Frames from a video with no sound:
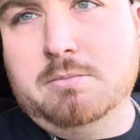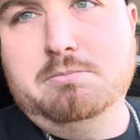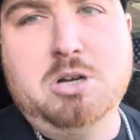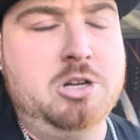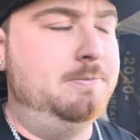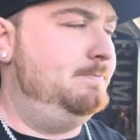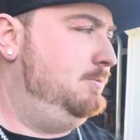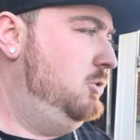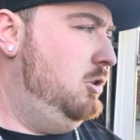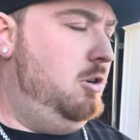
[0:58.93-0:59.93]
But
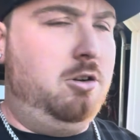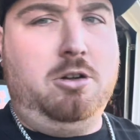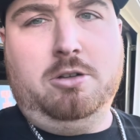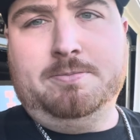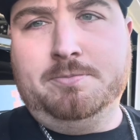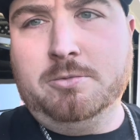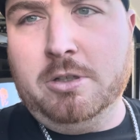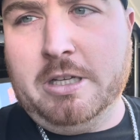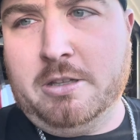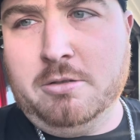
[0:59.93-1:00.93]
all in all,
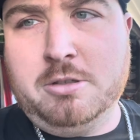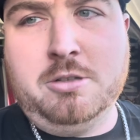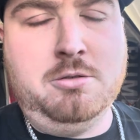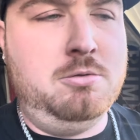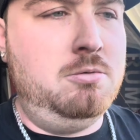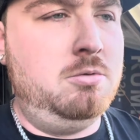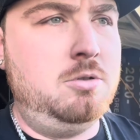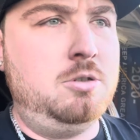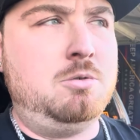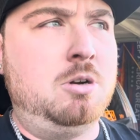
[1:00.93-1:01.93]
got those two
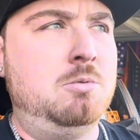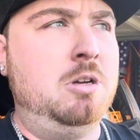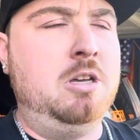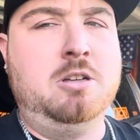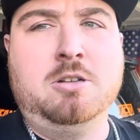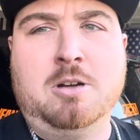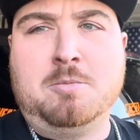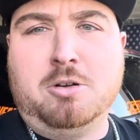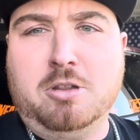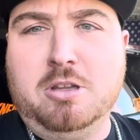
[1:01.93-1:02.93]
squared away. I'm
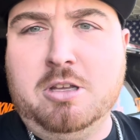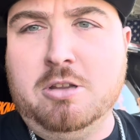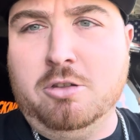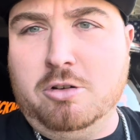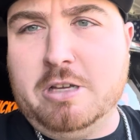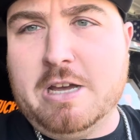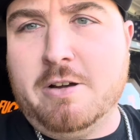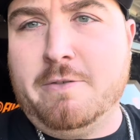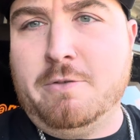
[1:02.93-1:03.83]
on the lookout